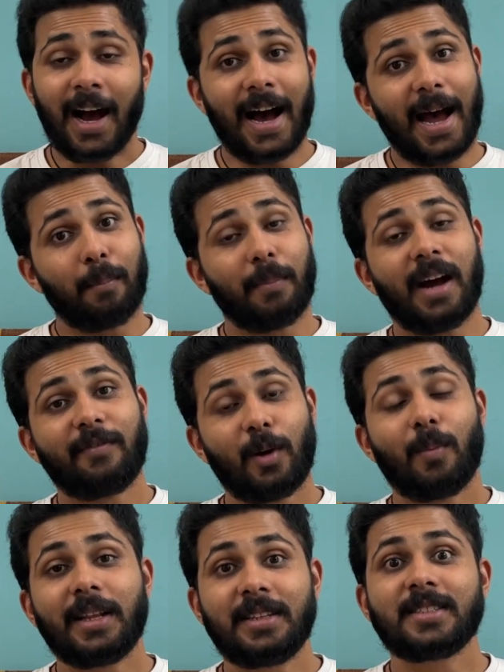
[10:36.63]
I am
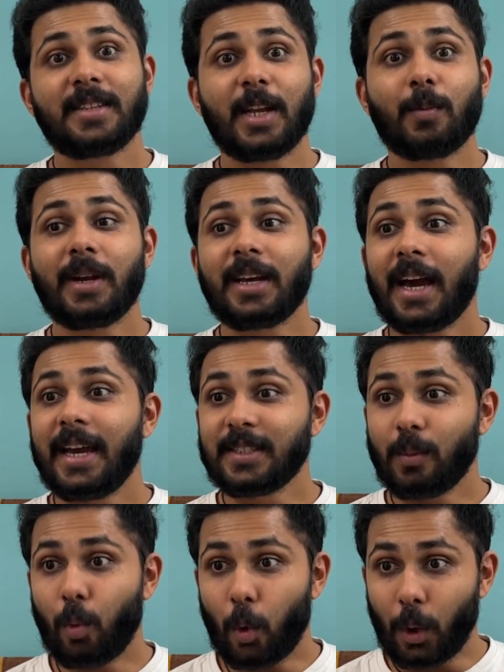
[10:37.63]
baffled by this statement, guys.
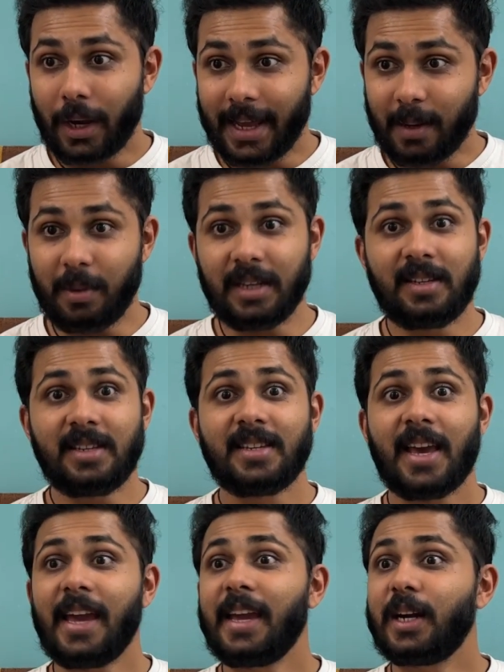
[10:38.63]
A board like
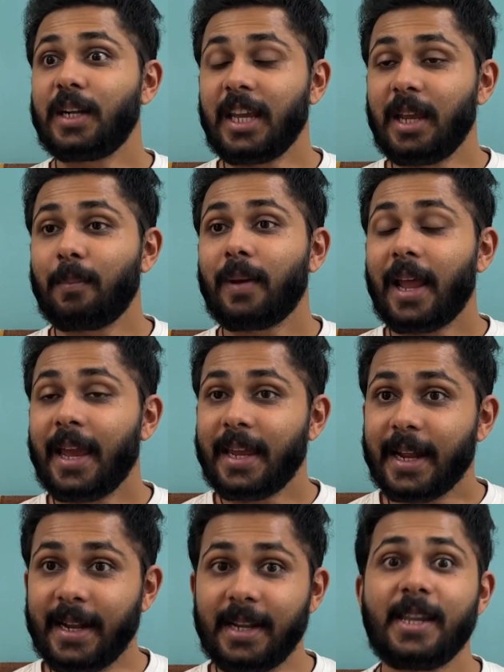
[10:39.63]
BCCI, a team like
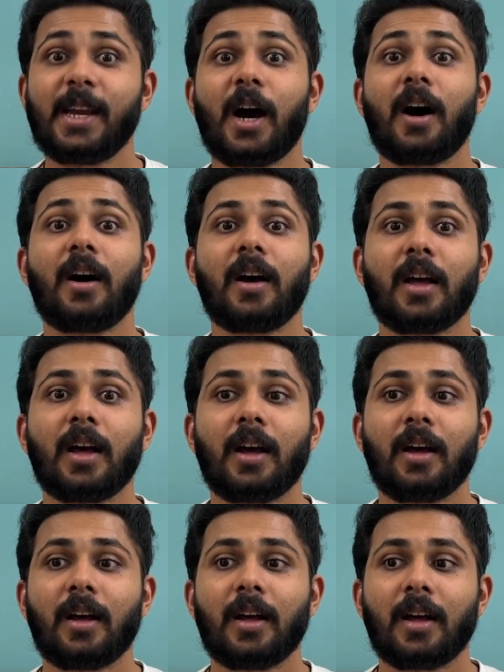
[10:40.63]
India,
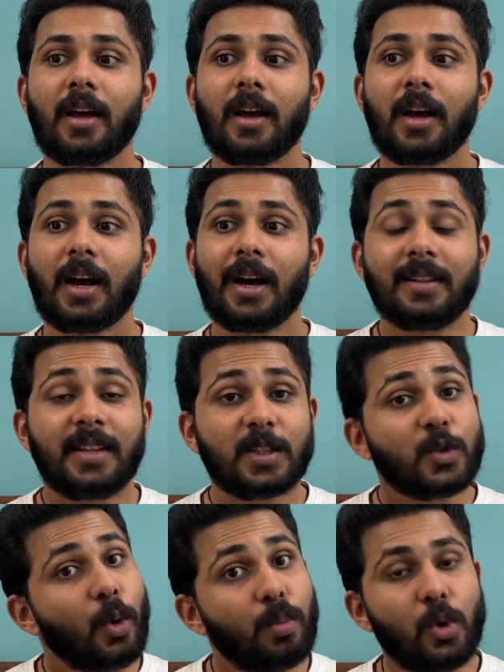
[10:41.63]
there
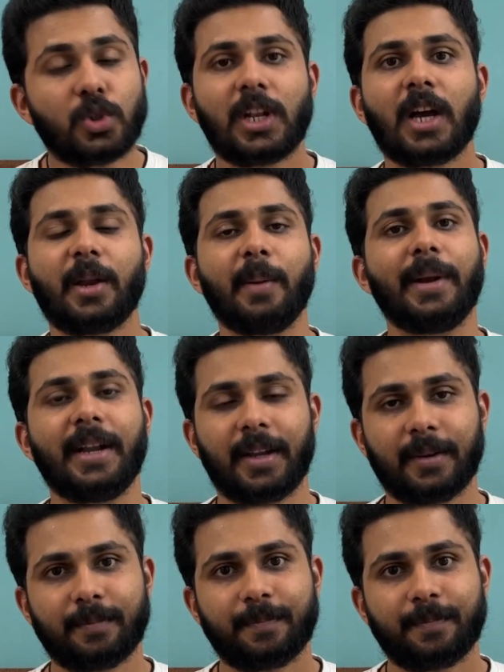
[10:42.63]
is no mutual agreement.